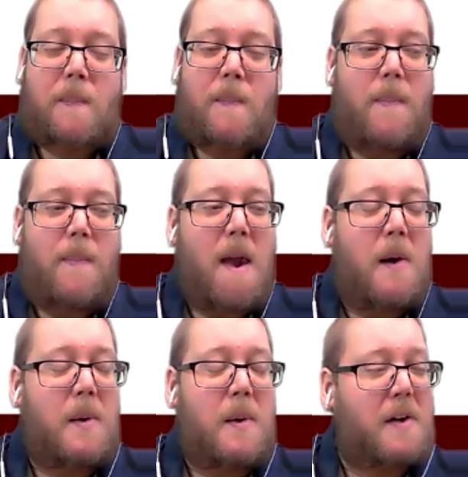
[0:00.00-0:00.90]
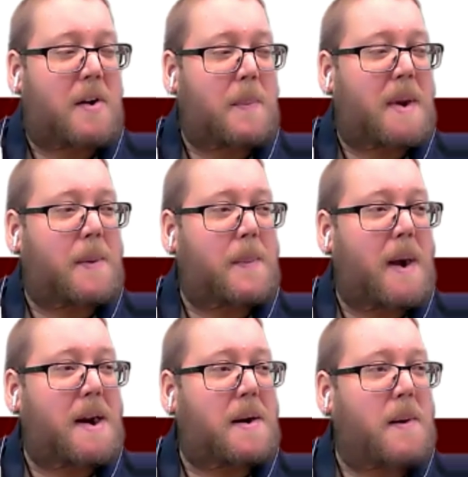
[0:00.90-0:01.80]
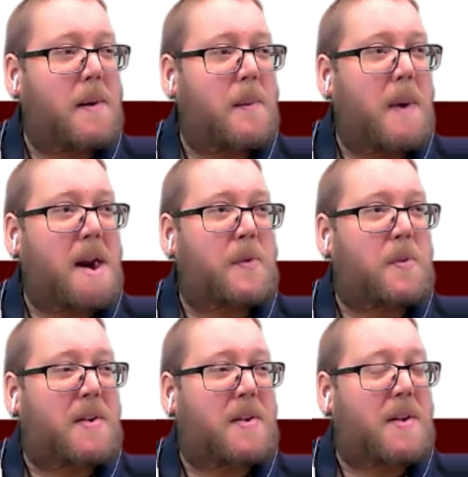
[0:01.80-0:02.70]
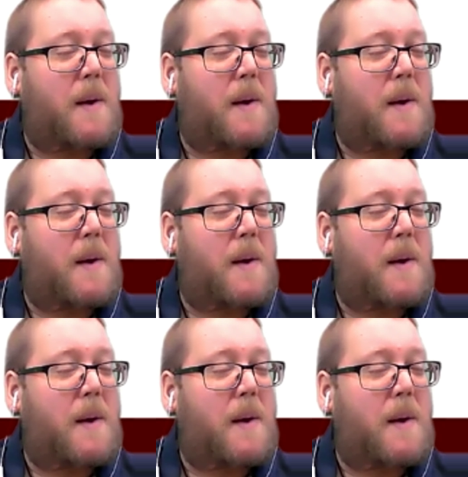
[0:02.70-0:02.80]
Oh gosh, I'm getting my names mixed up.